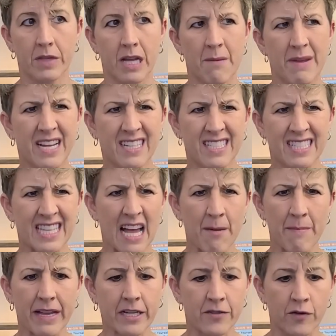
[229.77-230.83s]
because that
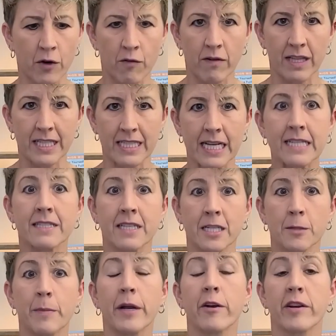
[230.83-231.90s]
makes for a really tense
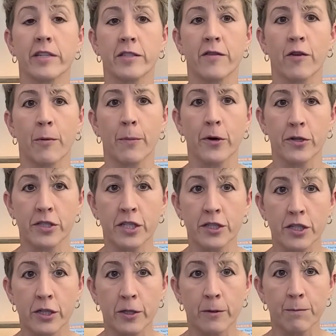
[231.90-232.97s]
experience for a person
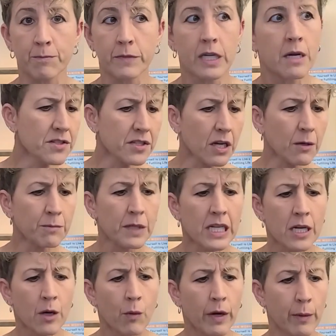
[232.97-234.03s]
too. So
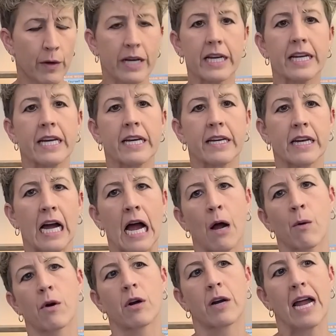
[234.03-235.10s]
we want to get
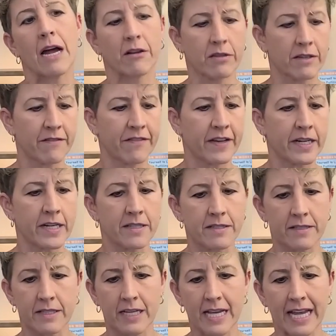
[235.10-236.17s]
our health and
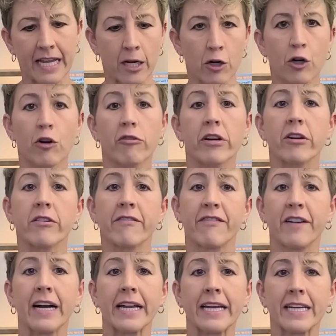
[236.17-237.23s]
fitness in our career and
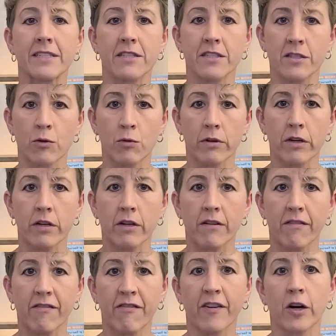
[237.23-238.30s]
finances in order
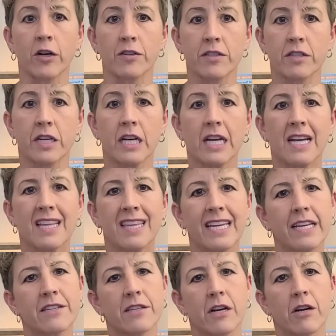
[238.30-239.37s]
first.
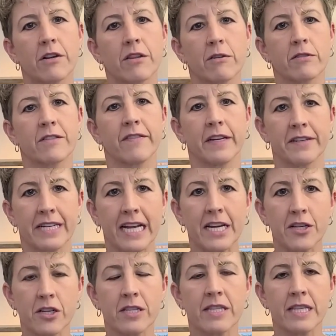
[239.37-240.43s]
These are those
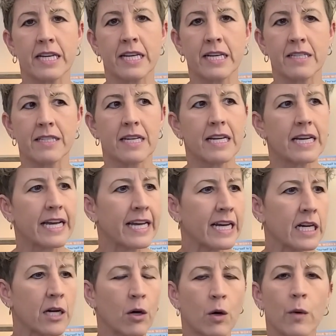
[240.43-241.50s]
foundation things, and
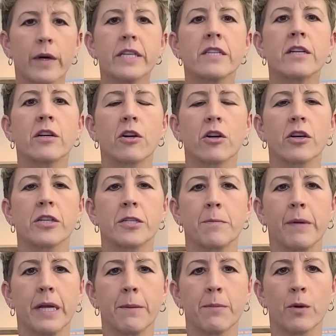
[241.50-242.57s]
I always encourage
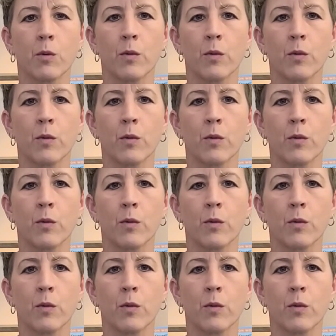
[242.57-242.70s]
people